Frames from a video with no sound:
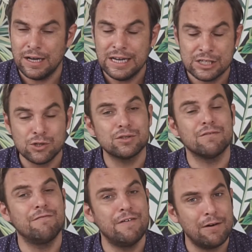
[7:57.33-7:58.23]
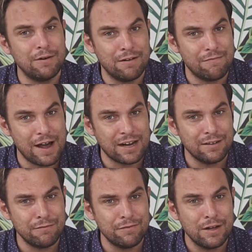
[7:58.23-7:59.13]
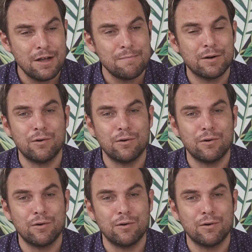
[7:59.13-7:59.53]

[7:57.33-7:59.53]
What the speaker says: is also very effective, but